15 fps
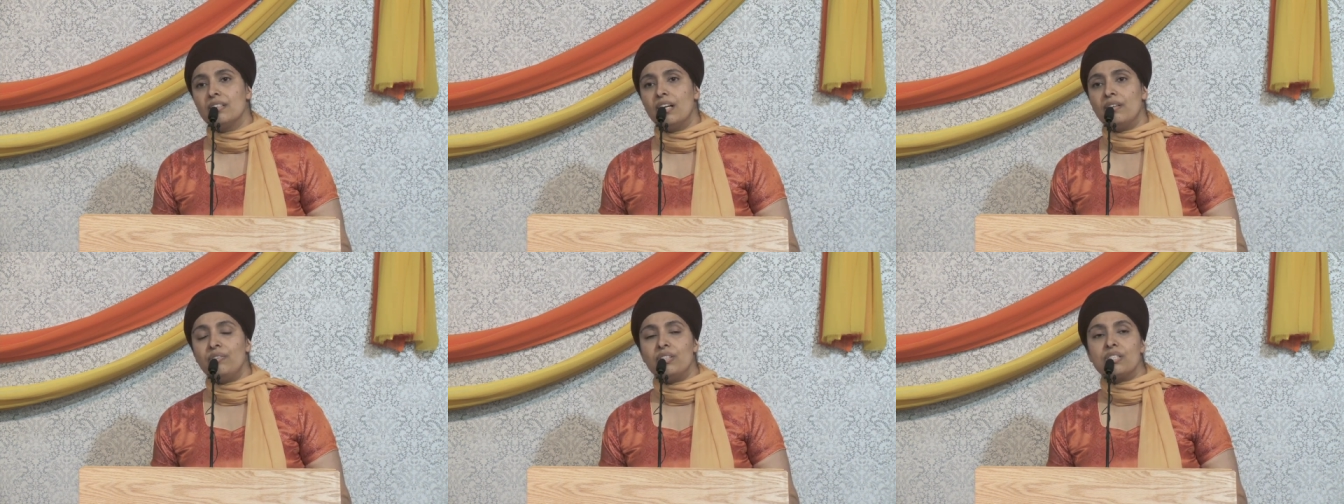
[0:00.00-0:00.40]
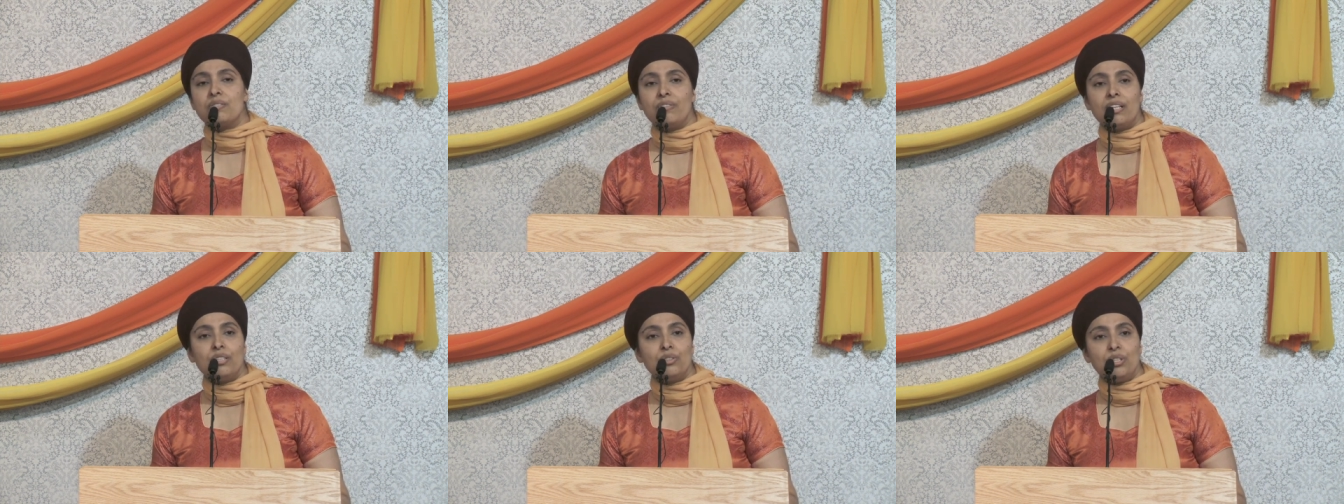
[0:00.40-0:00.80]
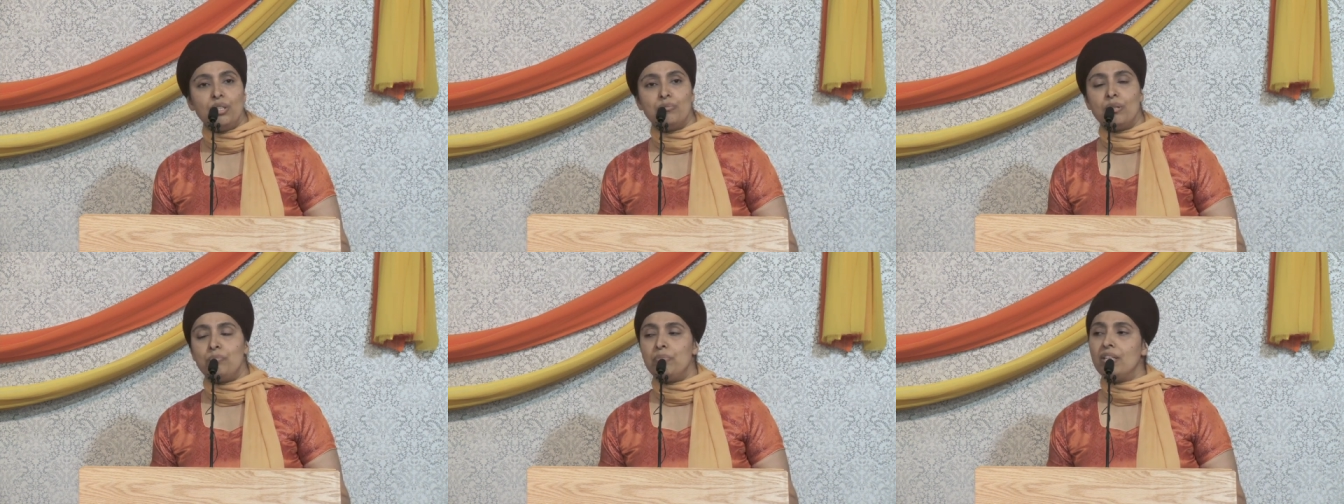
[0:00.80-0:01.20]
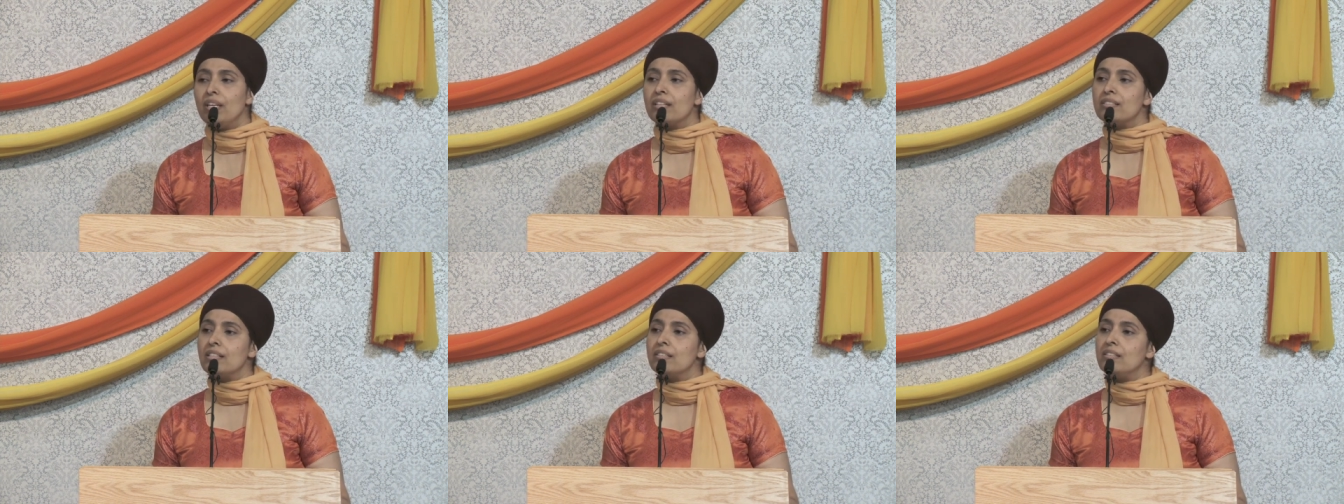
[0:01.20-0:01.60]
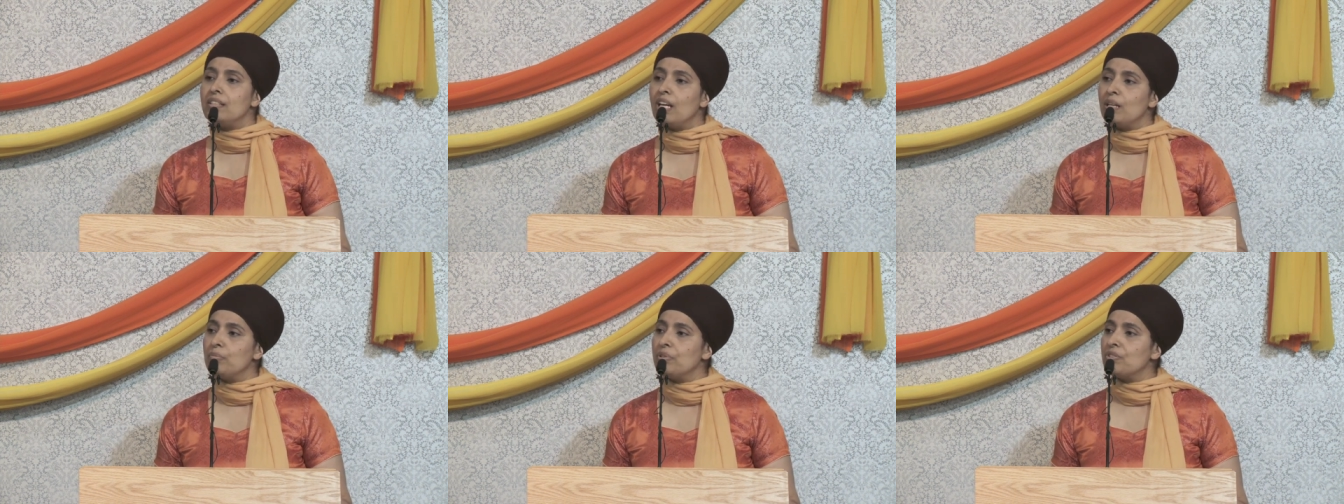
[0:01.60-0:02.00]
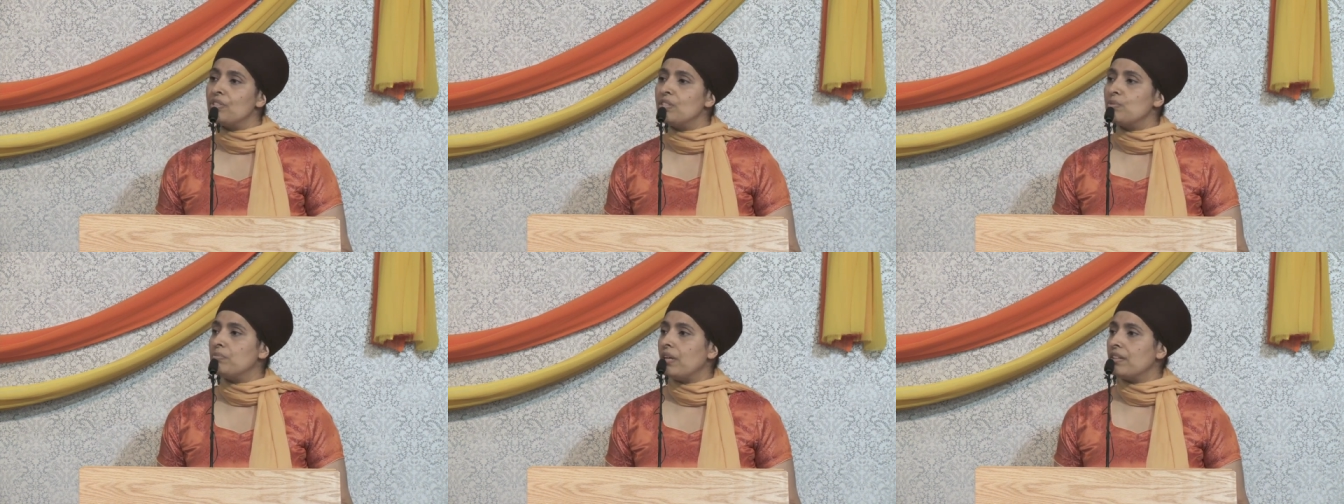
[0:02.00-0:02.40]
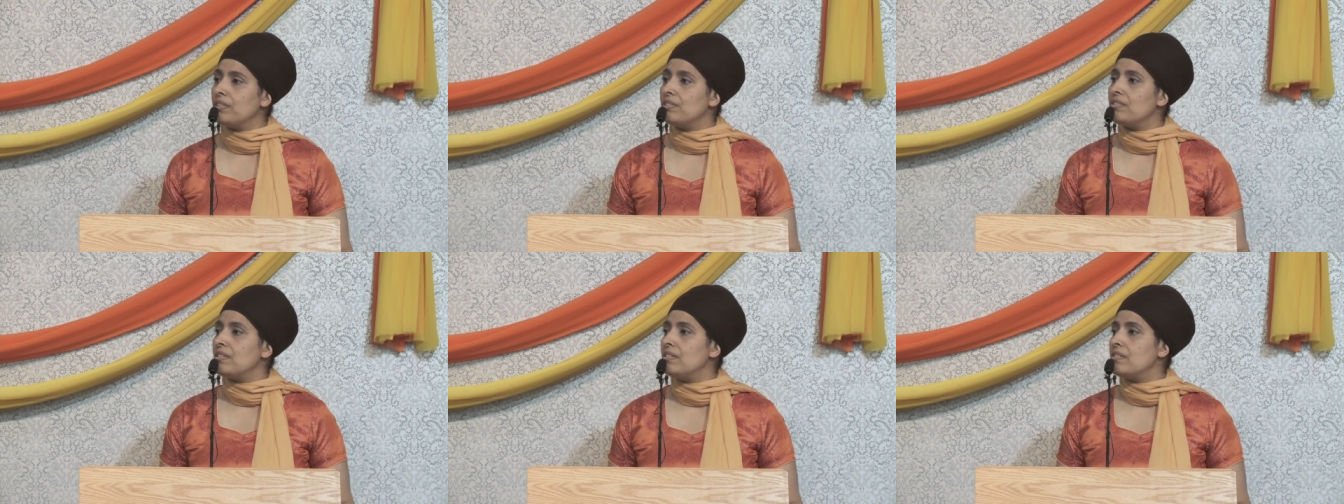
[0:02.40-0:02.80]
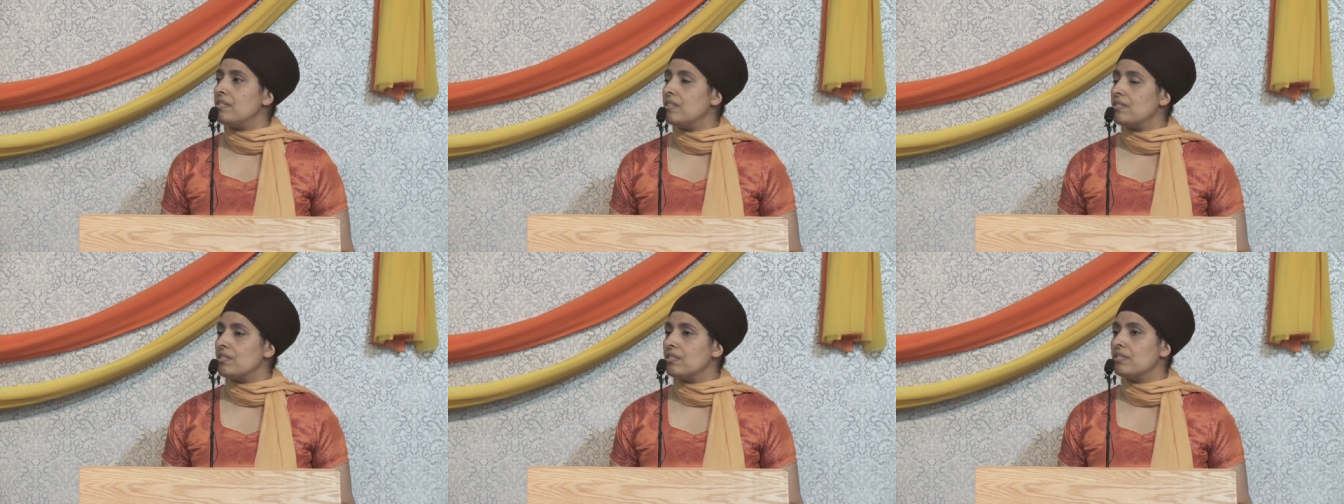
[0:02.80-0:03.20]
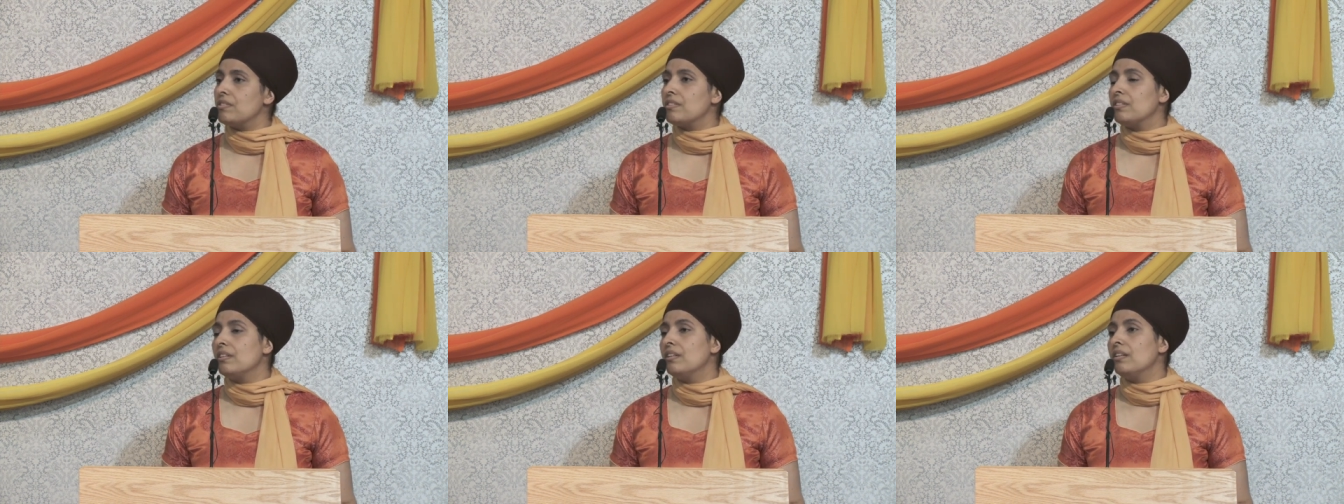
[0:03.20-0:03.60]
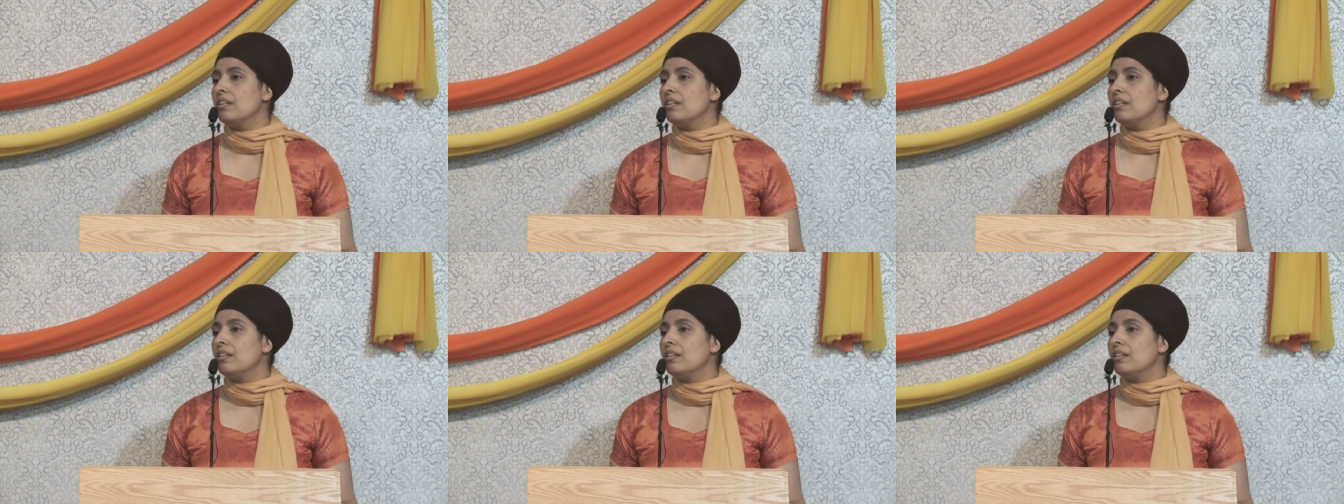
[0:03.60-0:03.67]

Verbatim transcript: of his fellow human beings, his neighbors, his brothers, his sisters,